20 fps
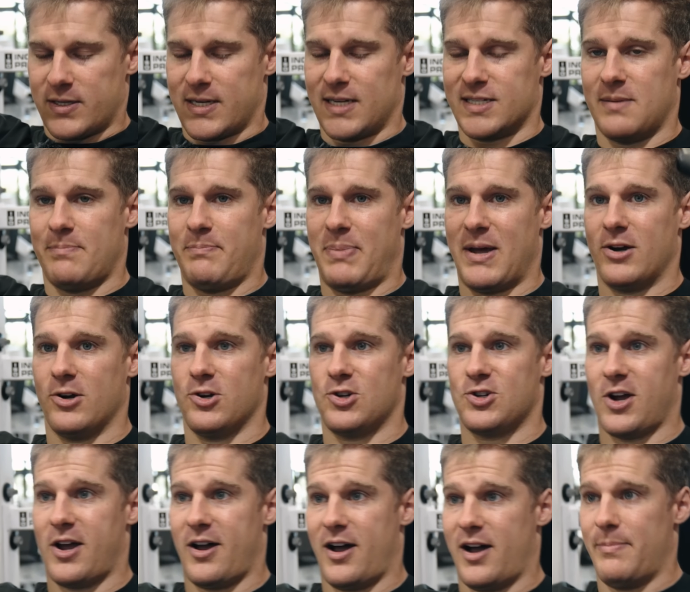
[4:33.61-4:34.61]
does a better
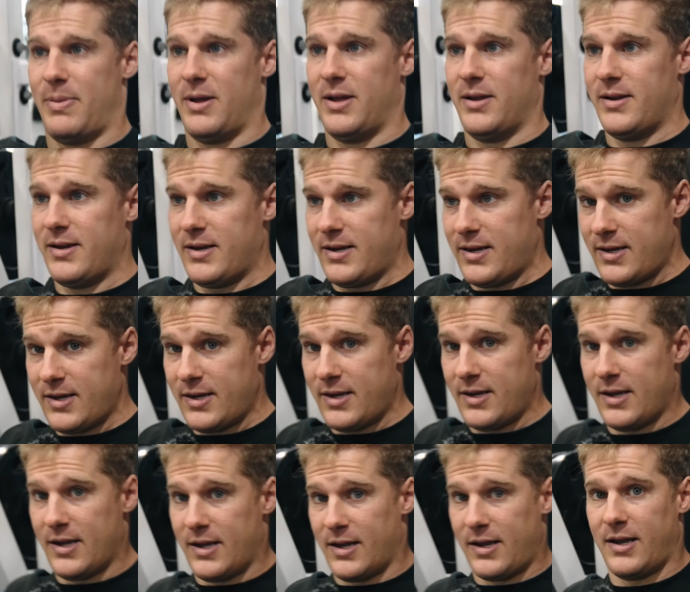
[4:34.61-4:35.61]
job
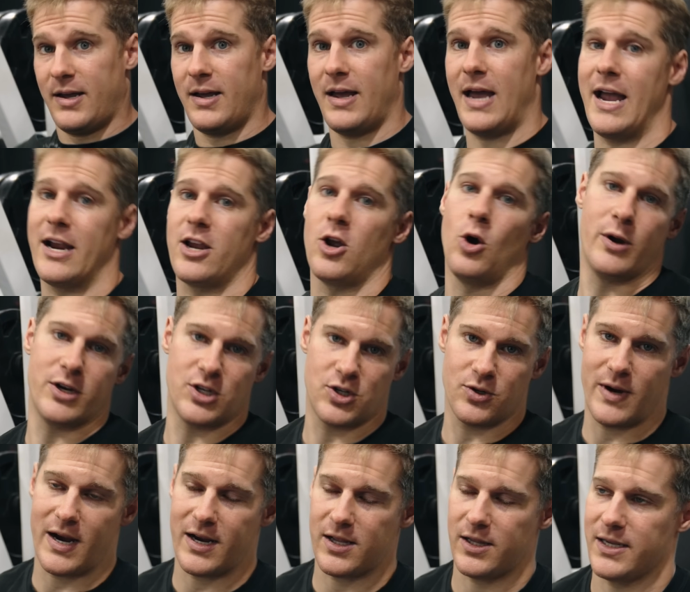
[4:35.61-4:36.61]
at going
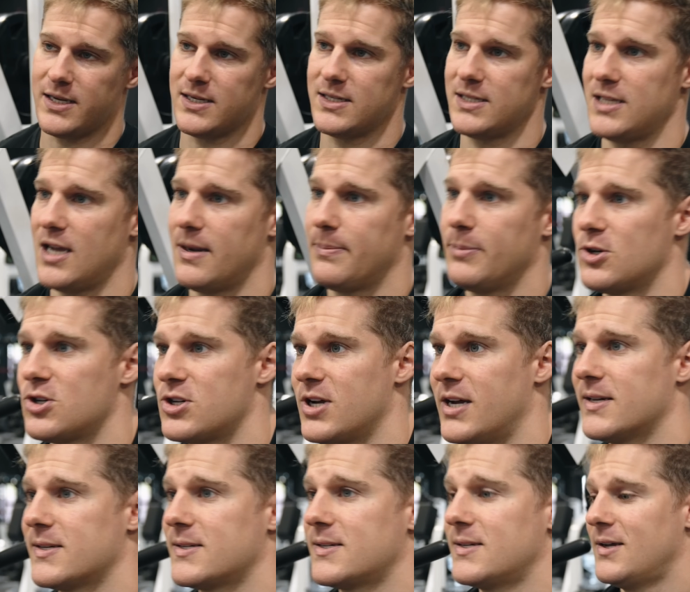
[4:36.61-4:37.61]
directly into the upper
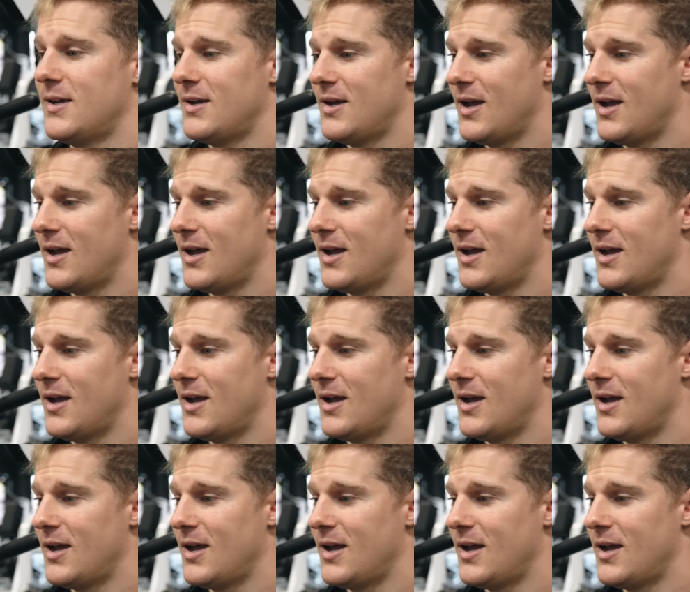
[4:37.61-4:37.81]
chest.